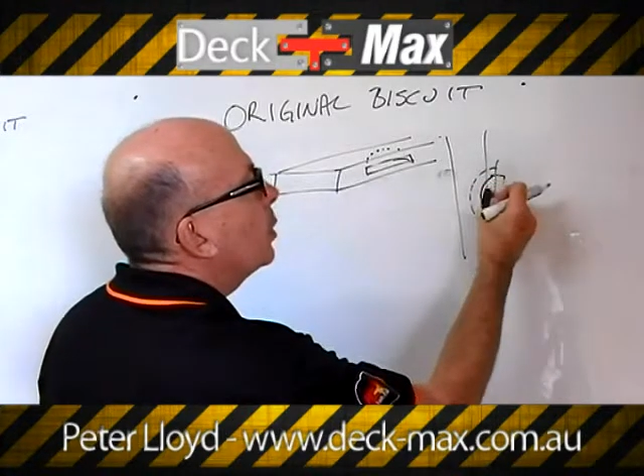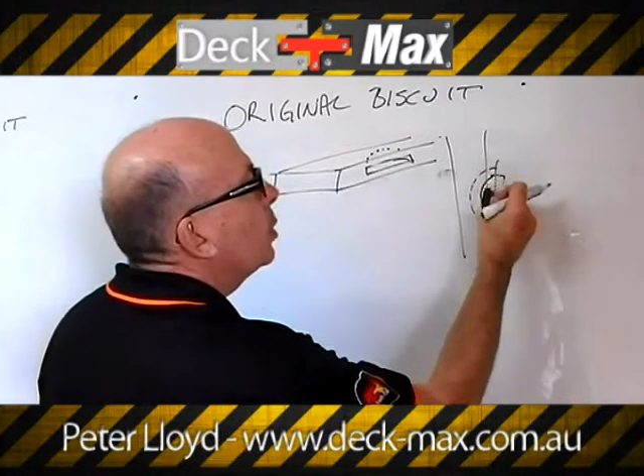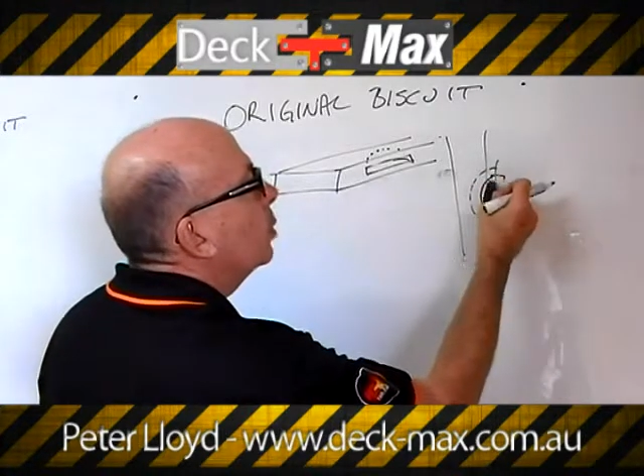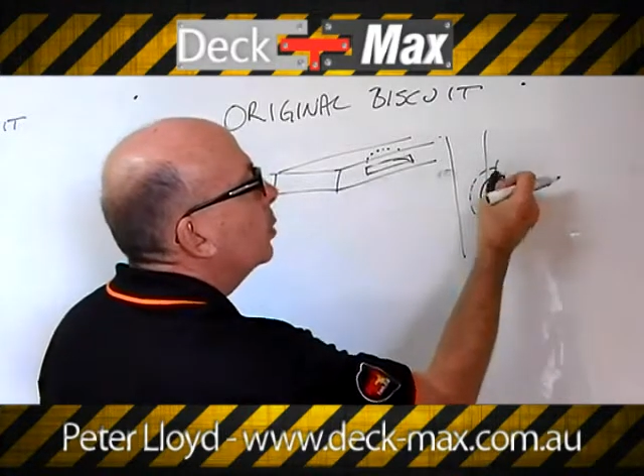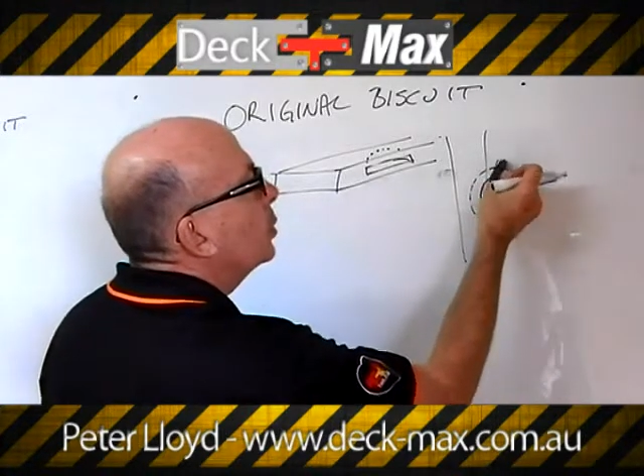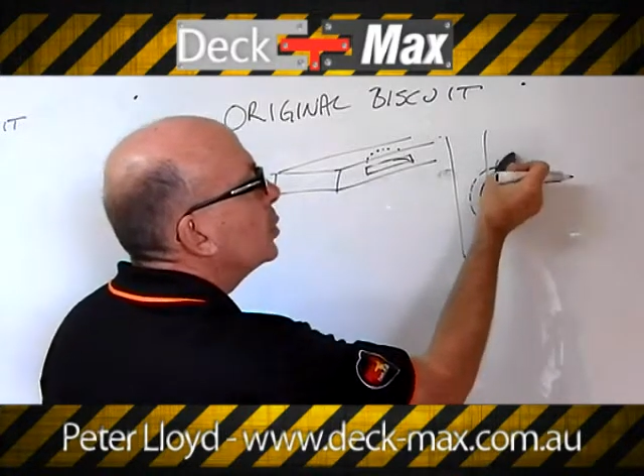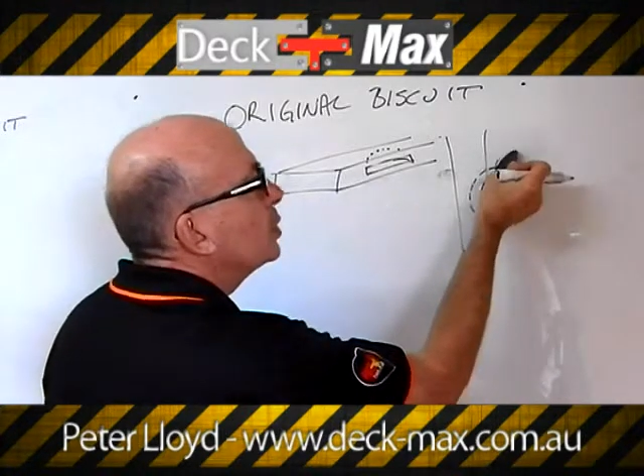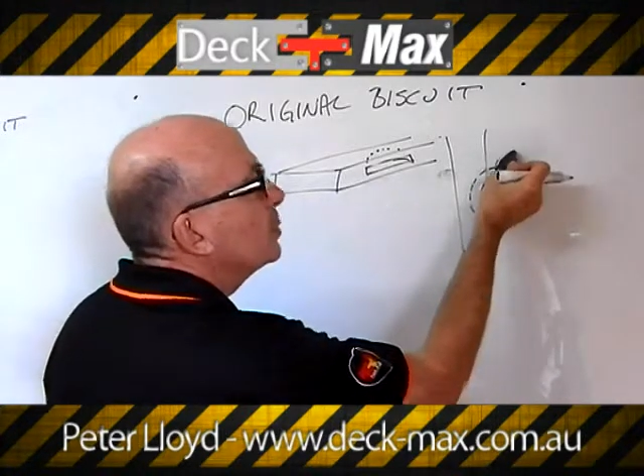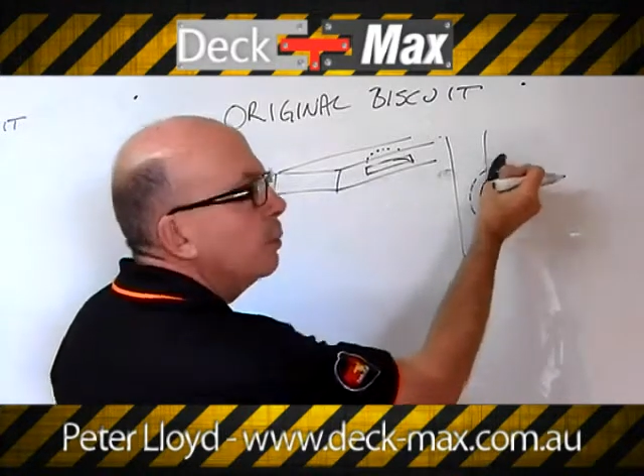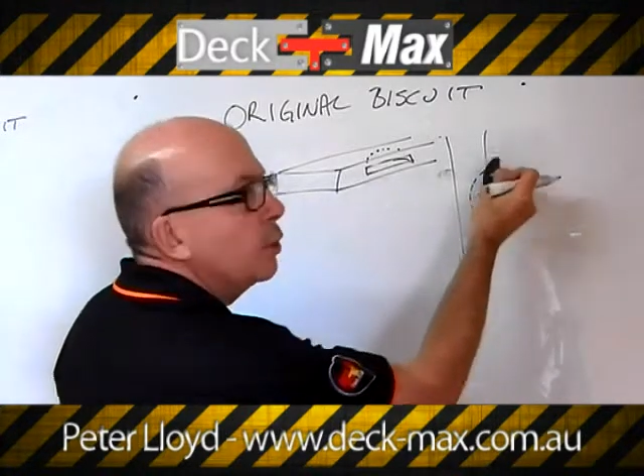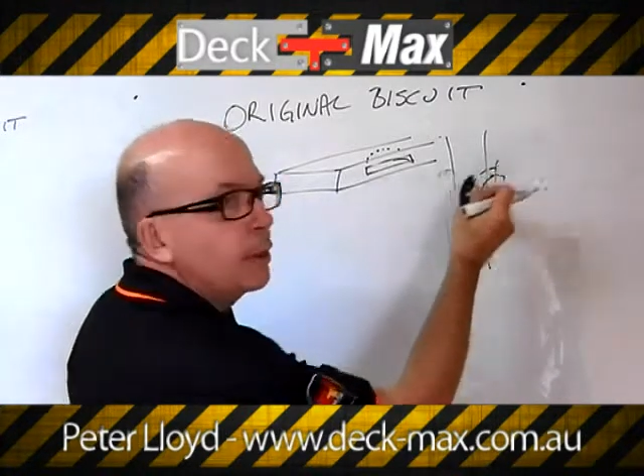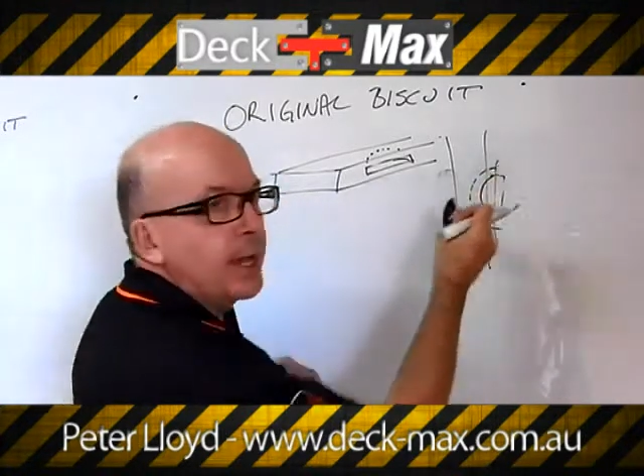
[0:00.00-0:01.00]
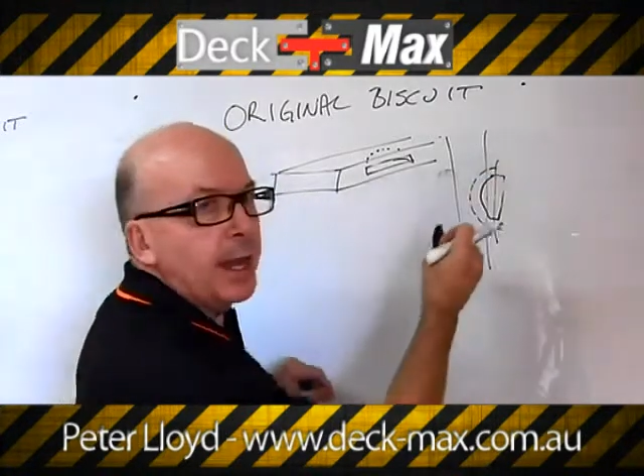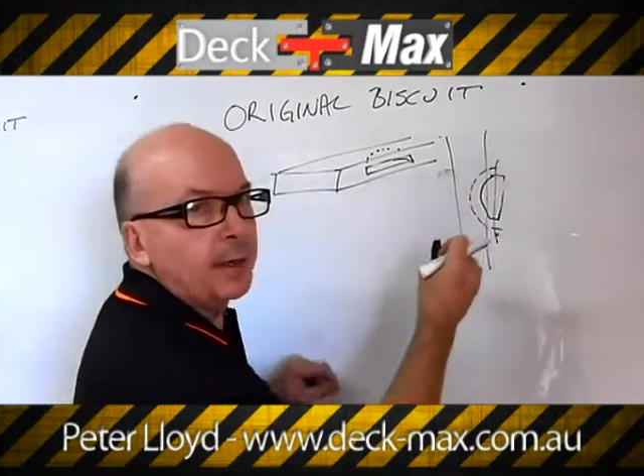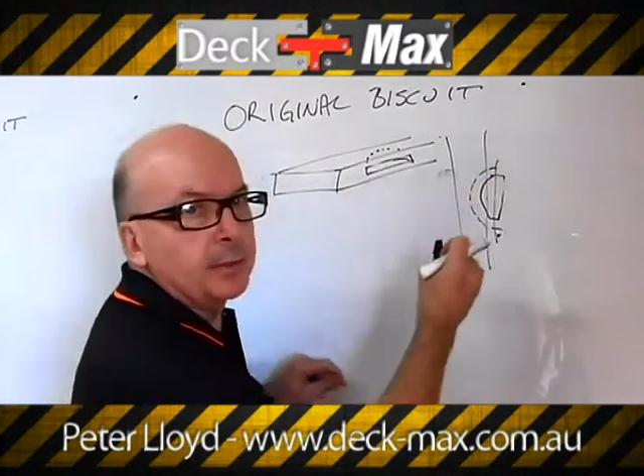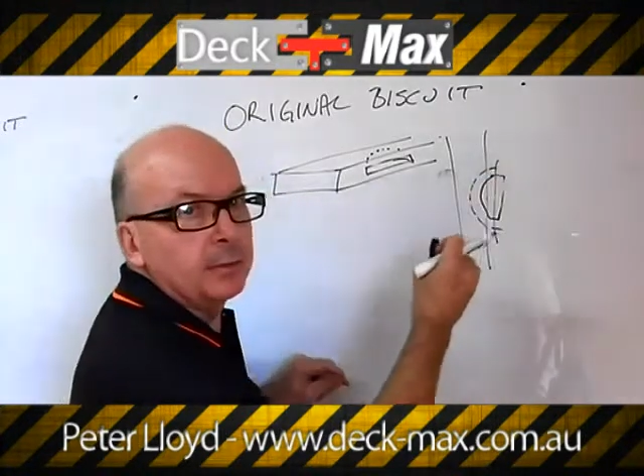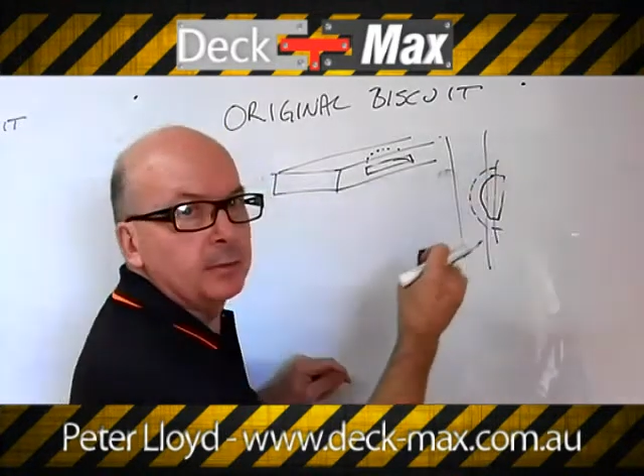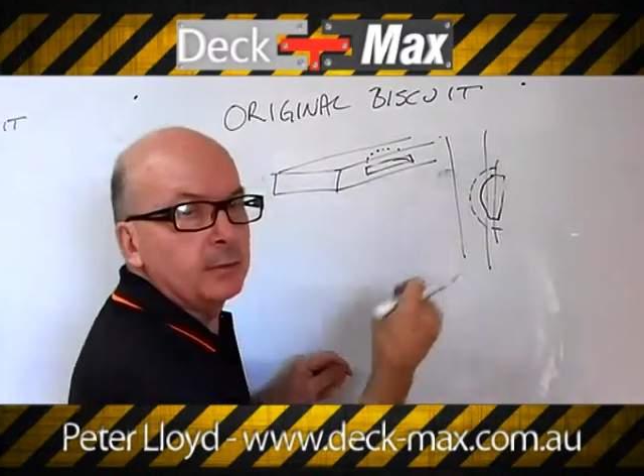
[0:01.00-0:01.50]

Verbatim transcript: we call spoon out.